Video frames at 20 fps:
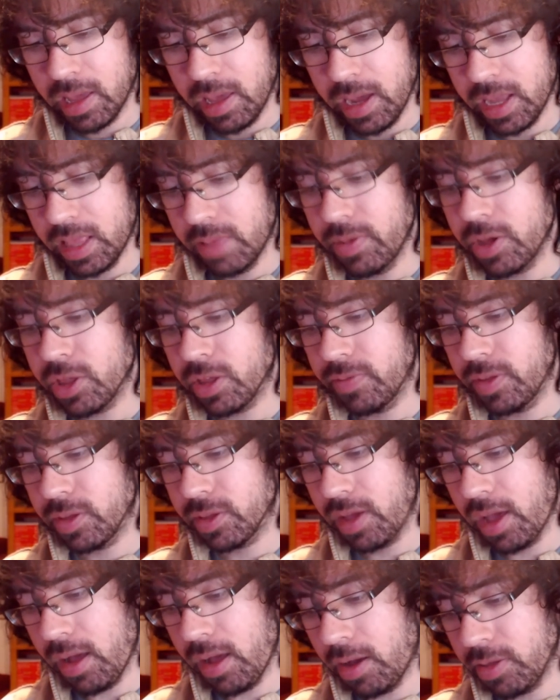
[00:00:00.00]
In the midst of this
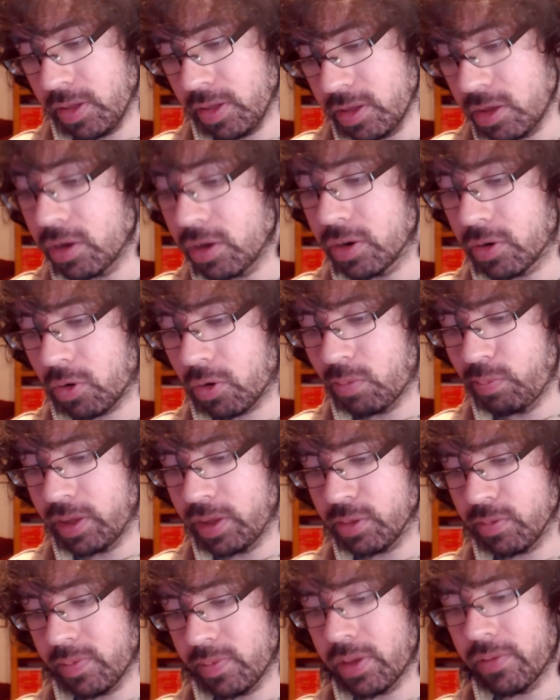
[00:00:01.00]
chaos, a young girl
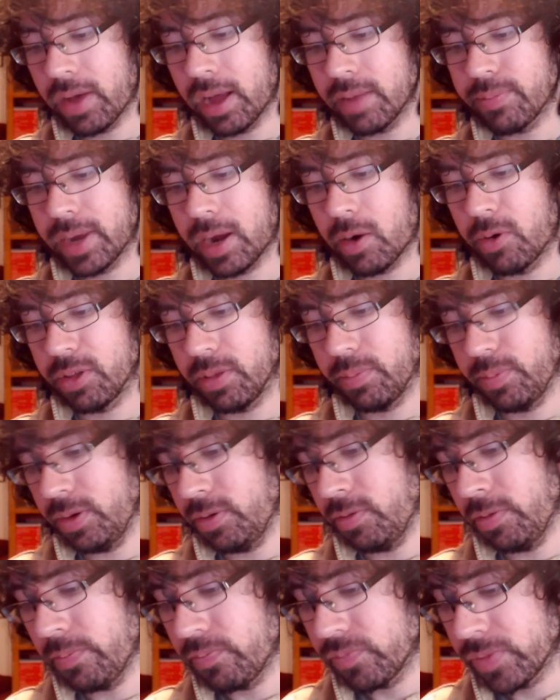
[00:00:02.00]
blessed with the divine powers
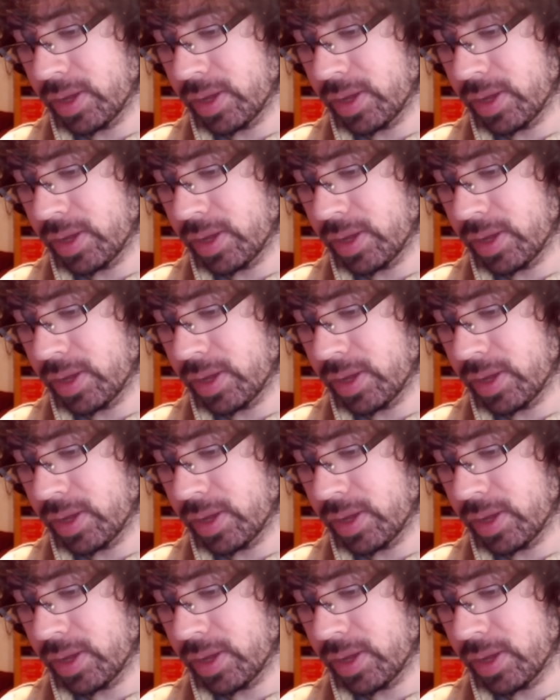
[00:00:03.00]
appeared.